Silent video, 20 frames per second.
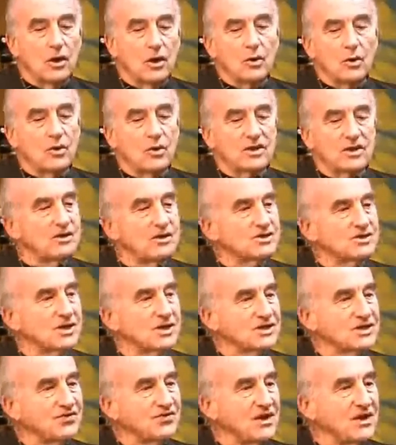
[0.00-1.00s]
within
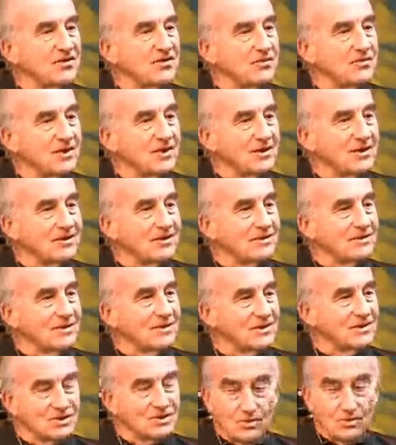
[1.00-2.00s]
six feet of me,
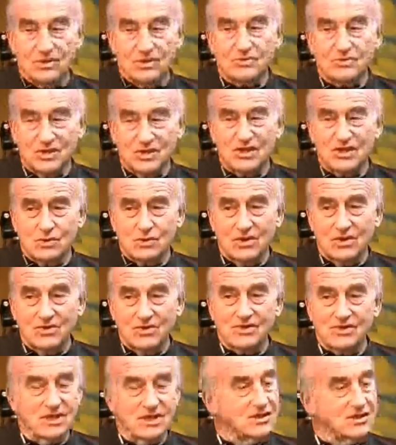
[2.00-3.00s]
which, which is what you
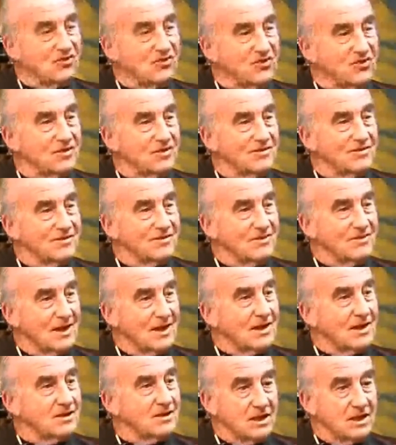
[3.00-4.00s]
see in the film.
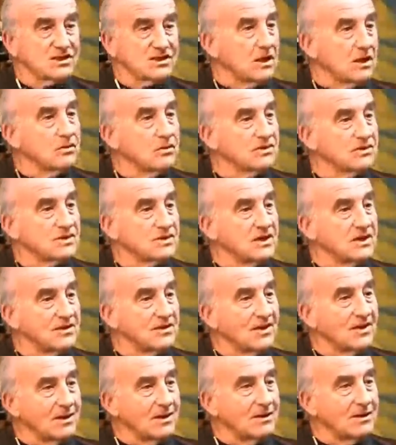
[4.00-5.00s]
Uh, that's how it was done.
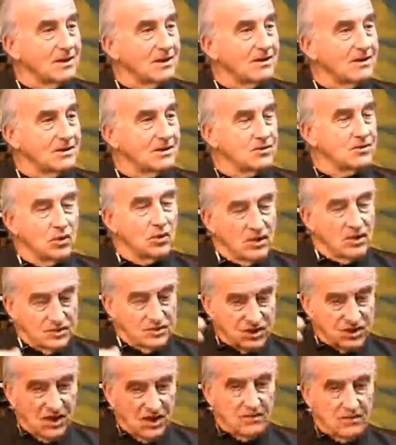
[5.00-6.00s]
Uh, Doyle
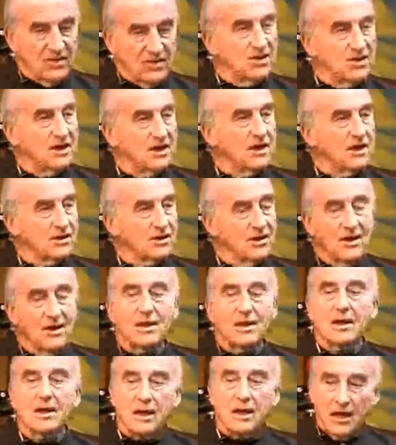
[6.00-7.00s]
shot him in the air.
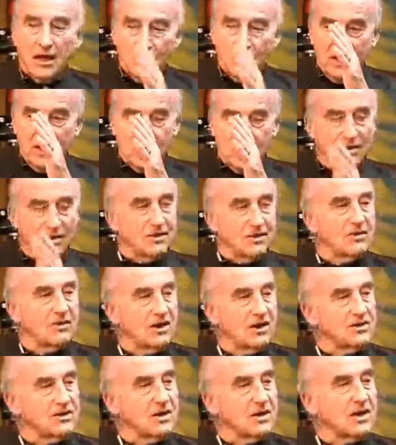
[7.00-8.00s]
I waited on the
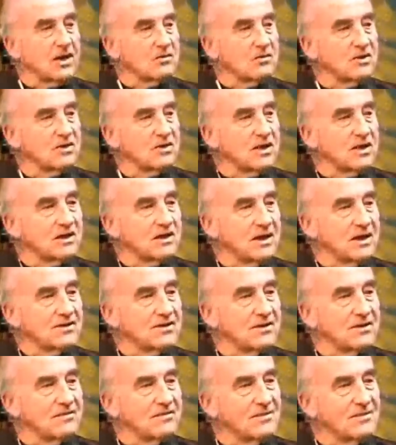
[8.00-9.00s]
ground and got him when he landed.
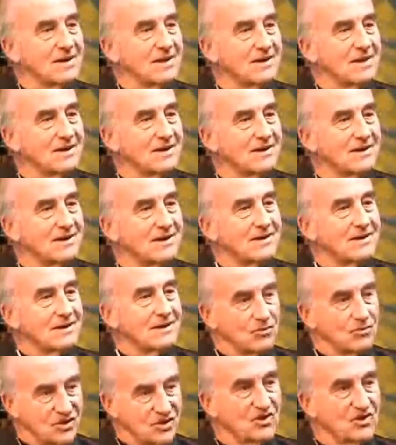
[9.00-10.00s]
One take.
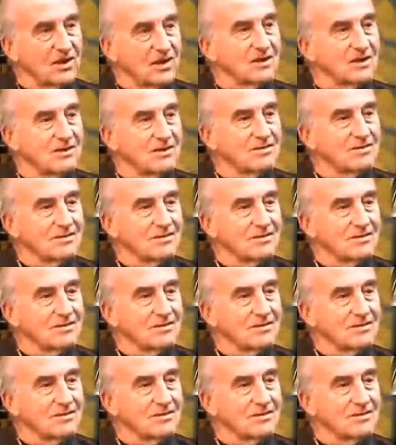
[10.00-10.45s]
Skydiver From just the, a